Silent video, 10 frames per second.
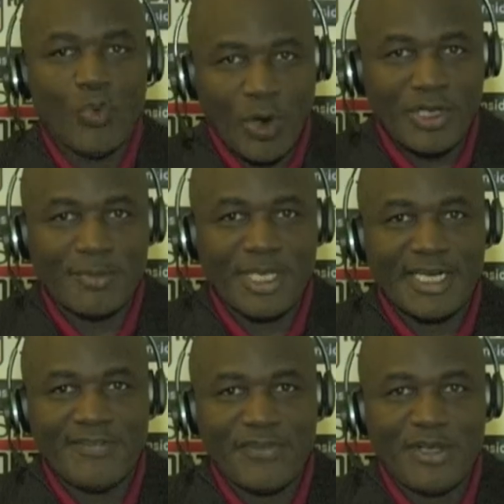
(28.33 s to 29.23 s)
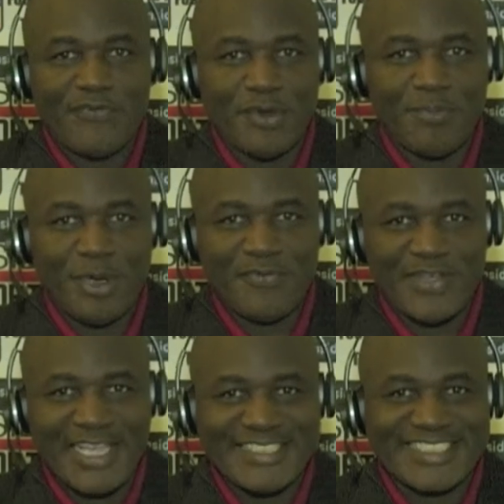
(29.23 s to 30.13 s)
Welcome, NFL football
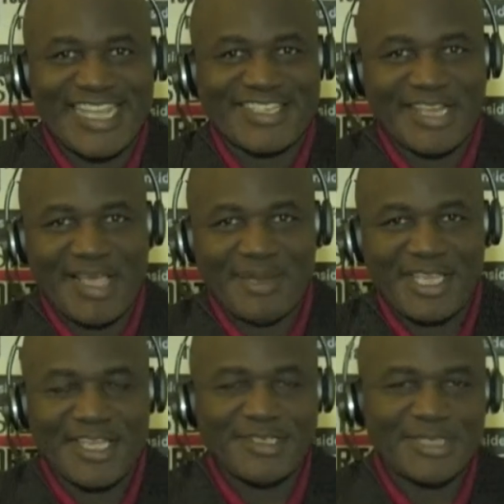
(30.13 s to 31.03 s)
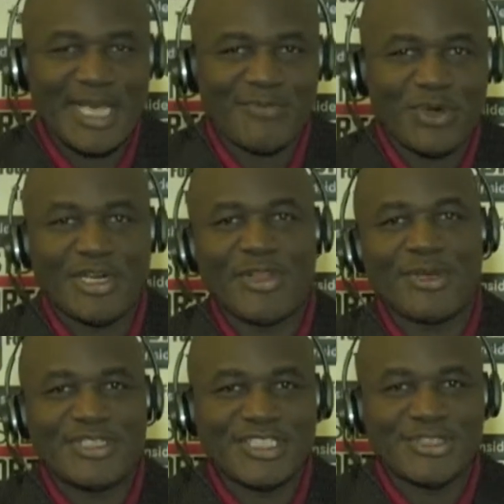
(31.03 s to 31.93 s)
fans. It's that time again. Time for
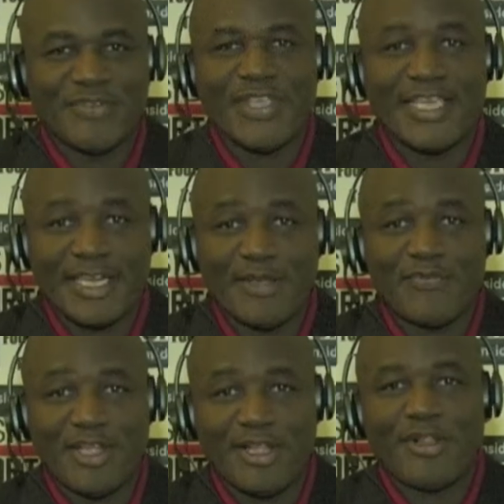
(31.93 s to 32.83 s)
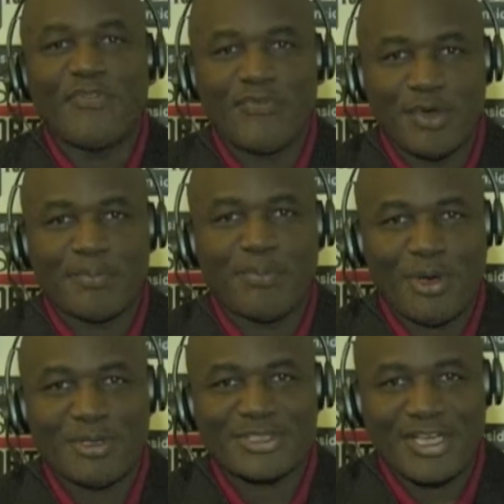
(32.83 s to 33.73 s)
another edition of NFL
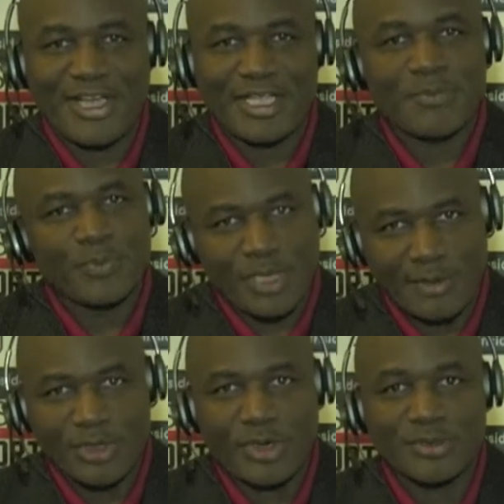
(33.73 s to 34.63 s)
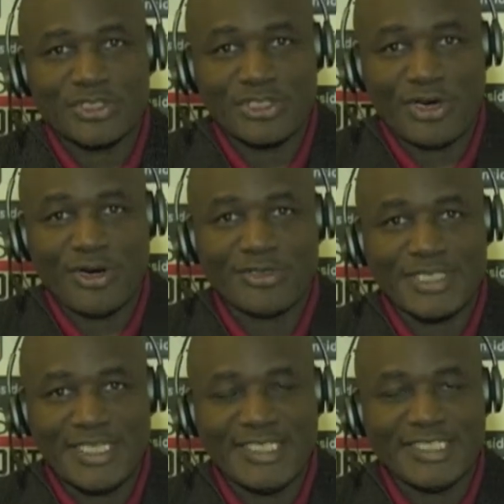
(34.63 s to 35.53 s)
Football Talk. I'm your host,
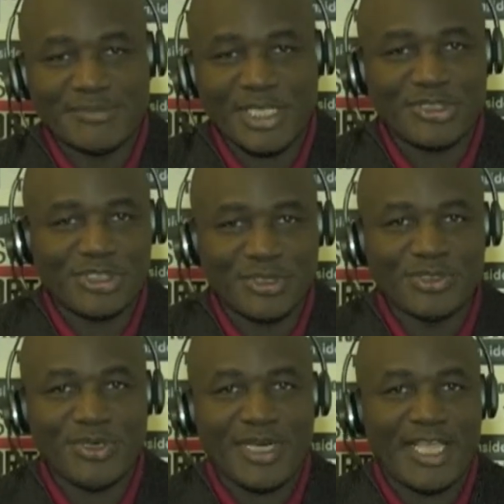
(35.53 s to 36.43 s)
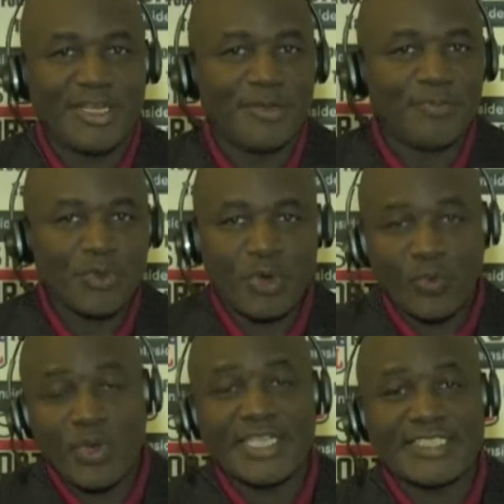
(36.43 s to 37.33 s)
Charles E. Smith Jr., and
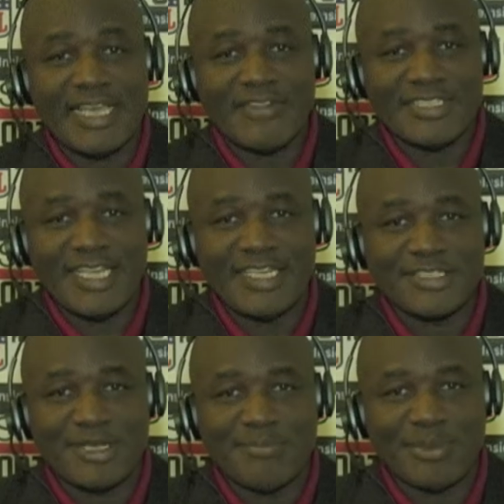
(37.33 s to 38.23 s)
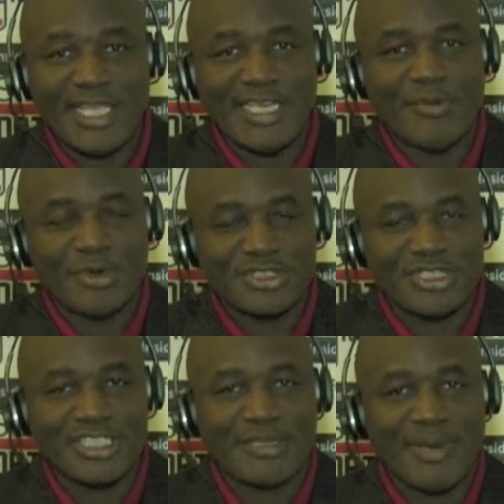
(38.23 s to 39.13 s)
Week 17 is complete, and we're
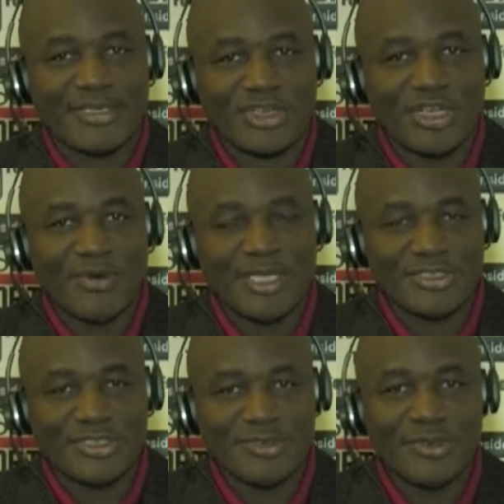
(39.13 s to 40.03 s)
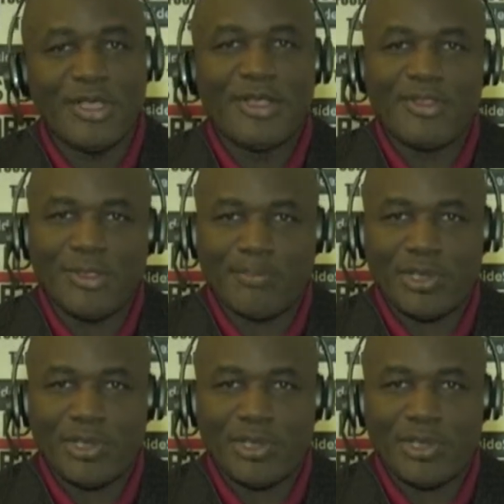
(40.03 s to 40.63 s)
just about to go into the